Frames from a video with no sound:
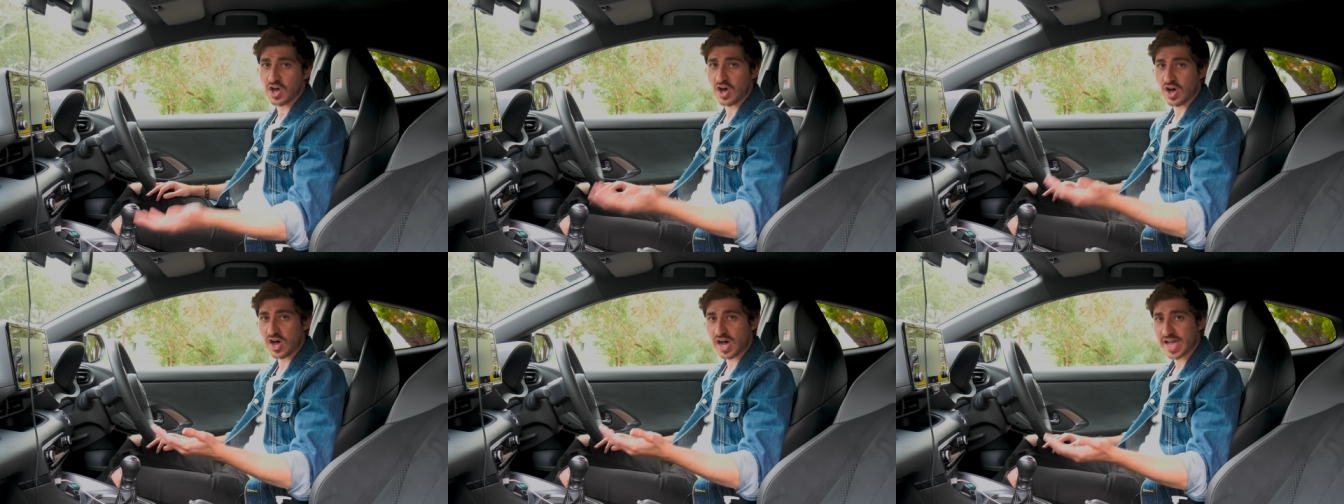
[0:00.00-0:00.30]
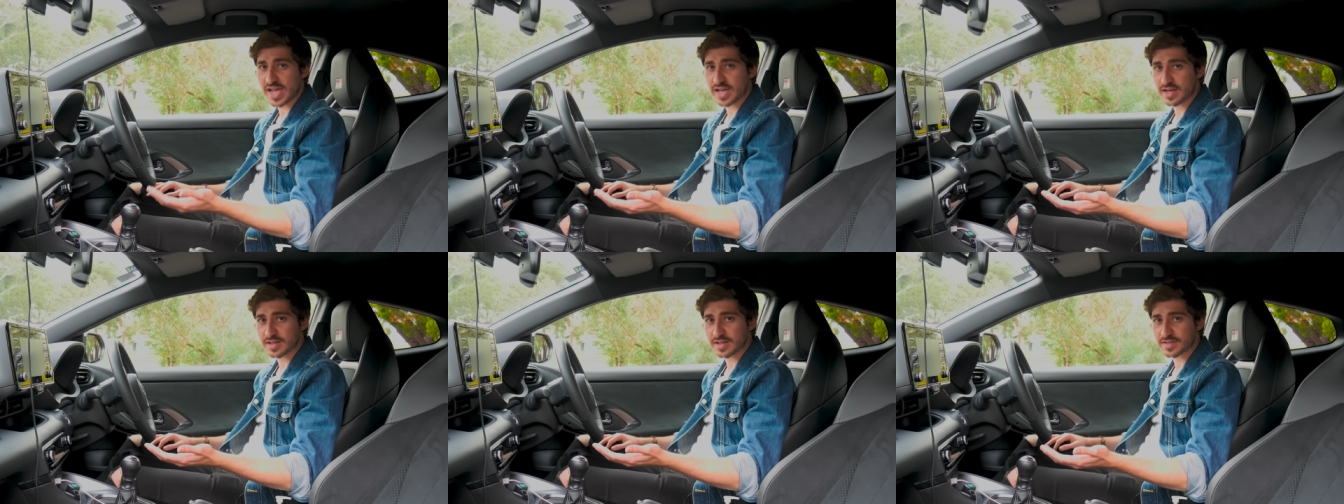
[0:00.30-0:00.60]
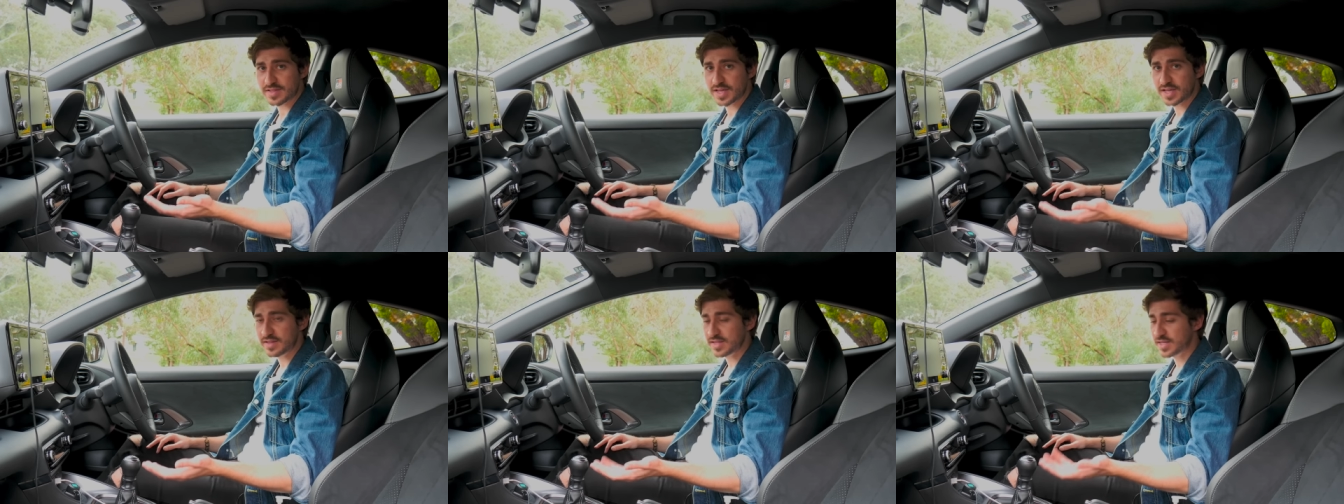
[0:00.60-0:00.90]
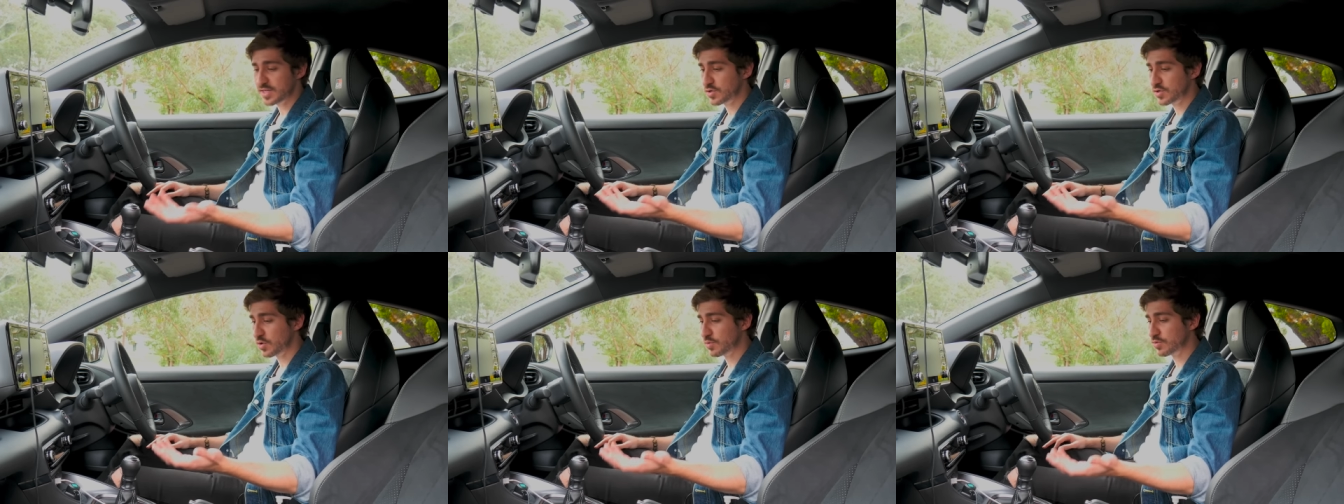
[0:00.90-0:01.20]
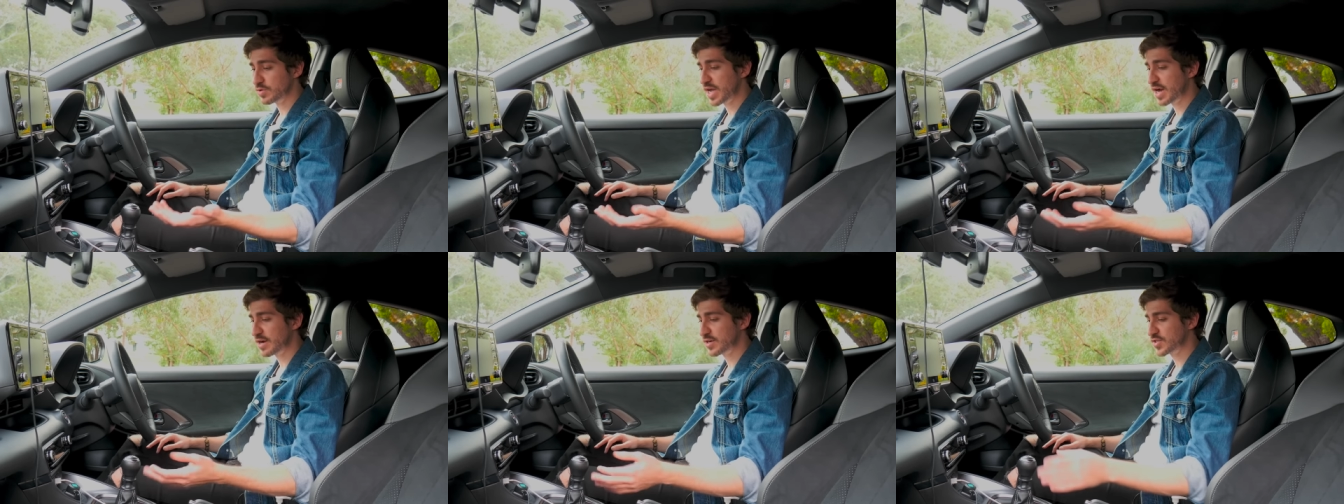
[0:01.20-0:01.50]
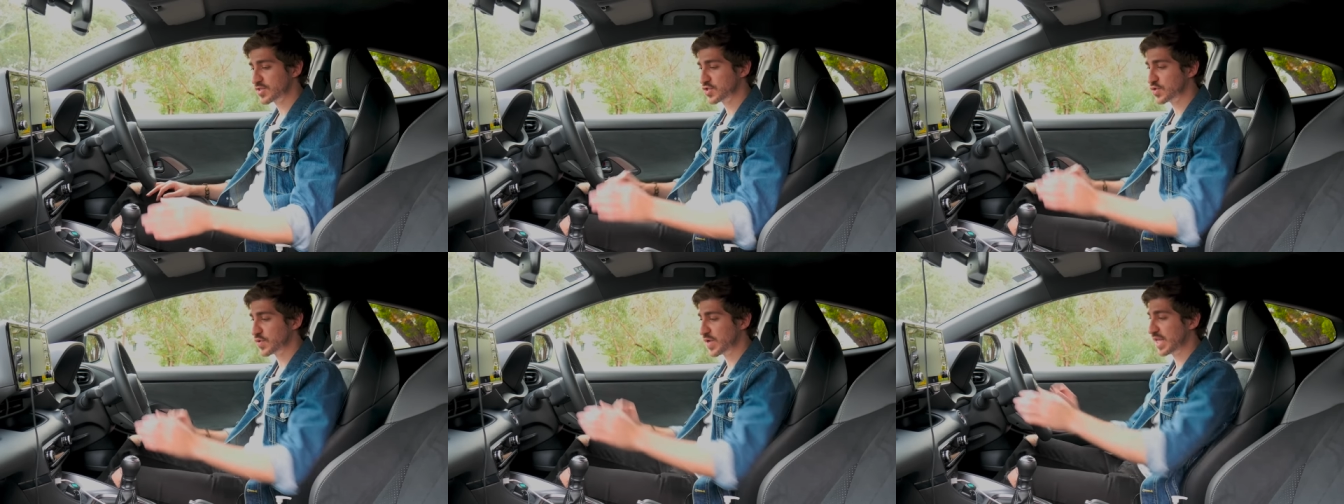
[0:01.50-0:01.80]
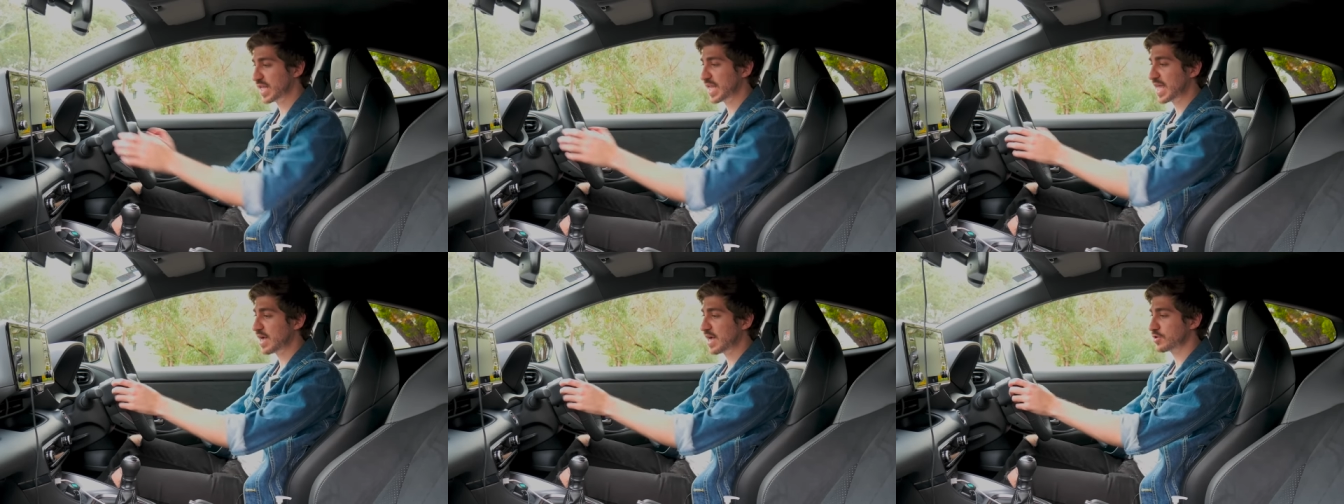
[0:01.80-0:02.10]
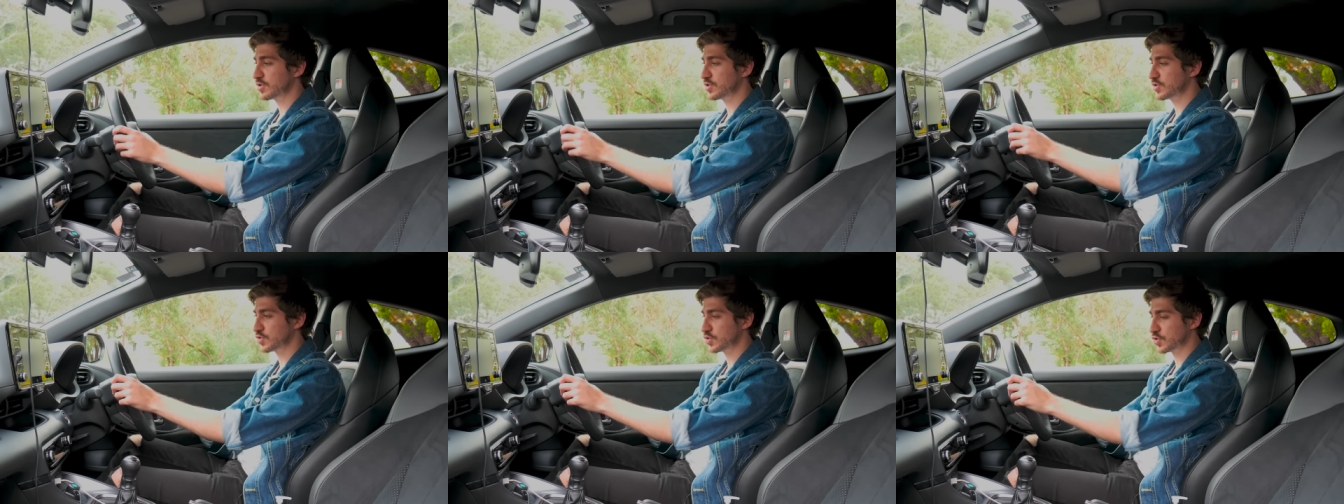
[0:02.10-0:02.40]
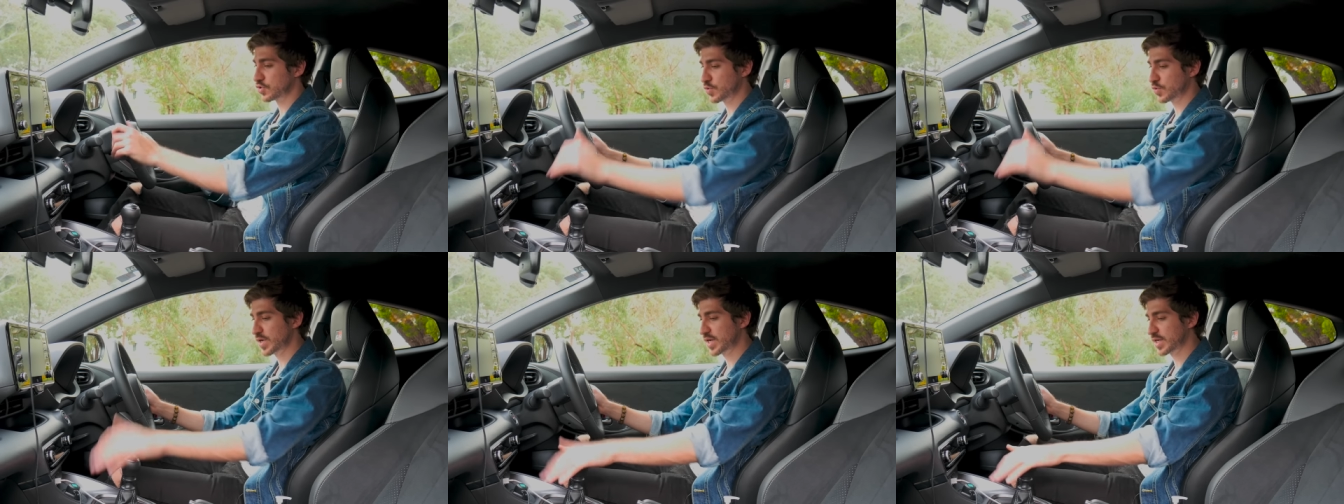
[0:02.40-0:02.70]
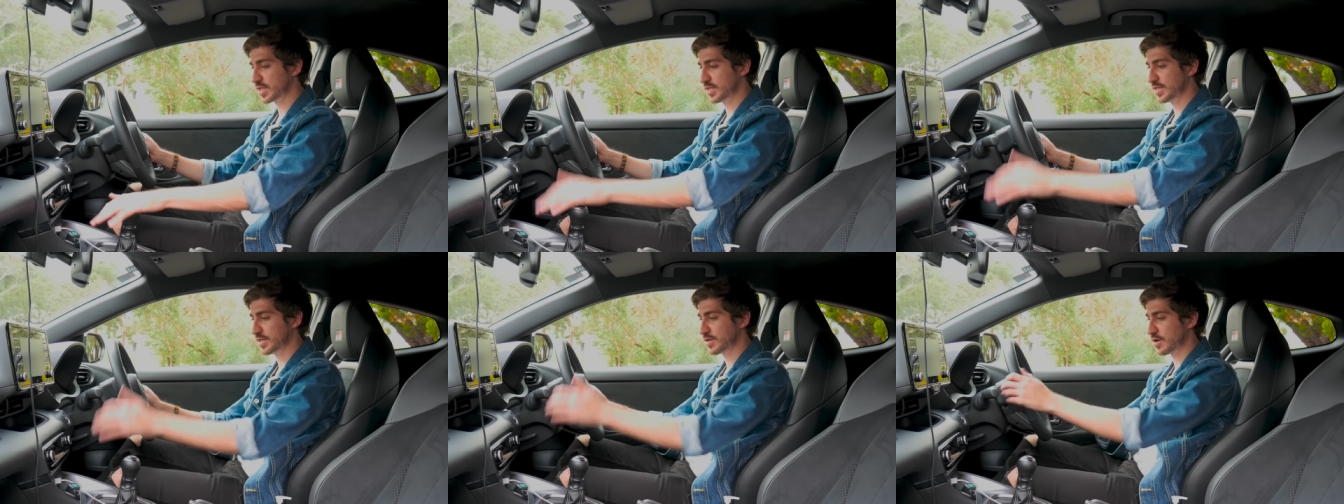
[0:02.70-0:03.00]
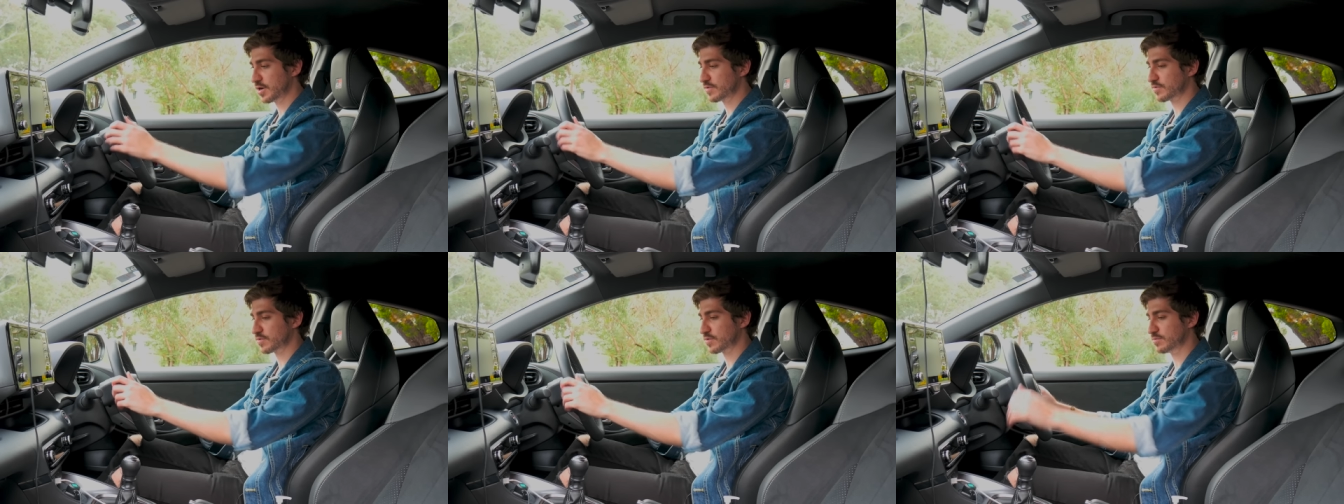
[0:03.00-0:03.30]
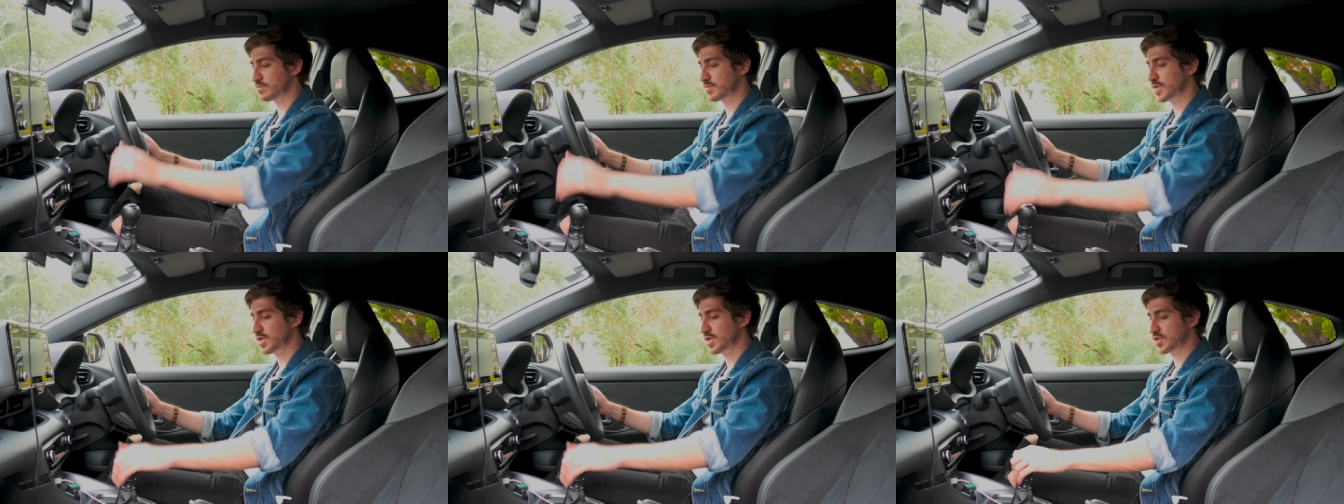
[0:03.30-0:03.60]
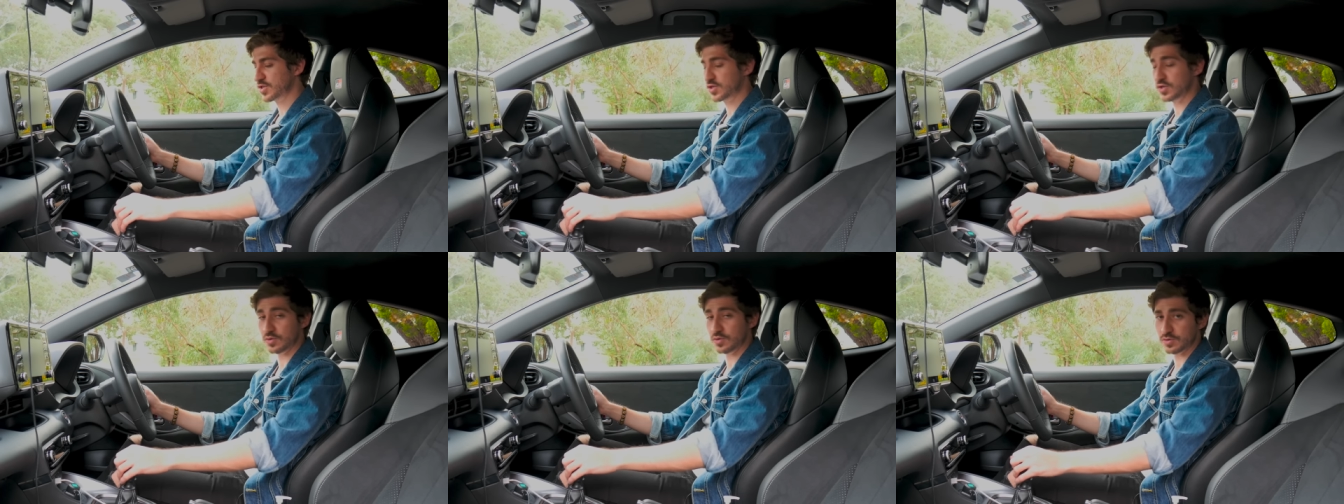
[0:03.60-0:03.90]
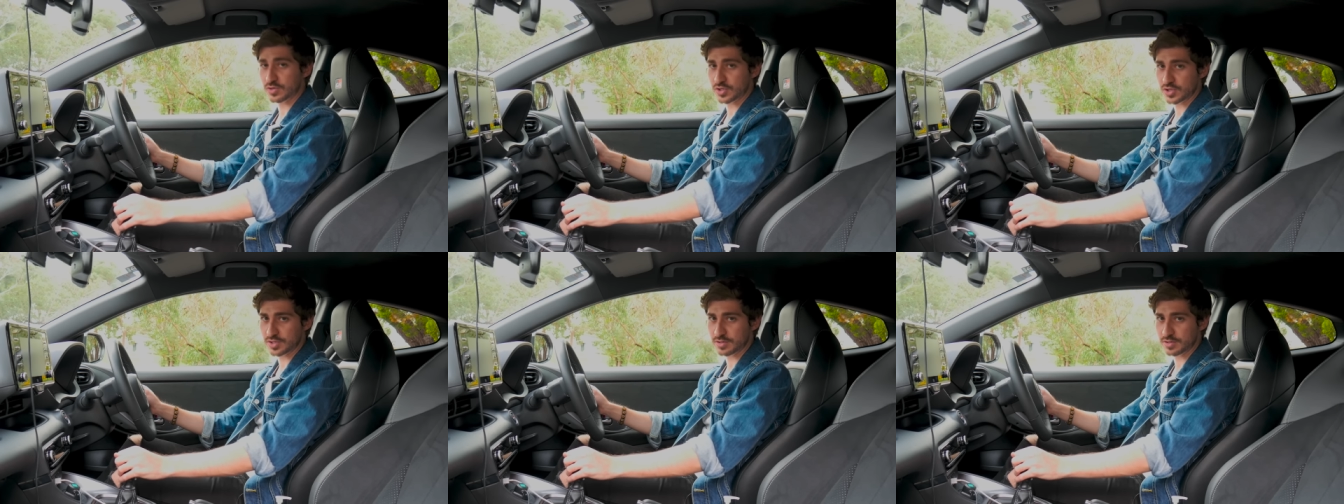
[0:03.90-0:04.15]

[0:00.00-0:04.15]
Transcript: higher than the normal Yaris to allow you to quickly go from your,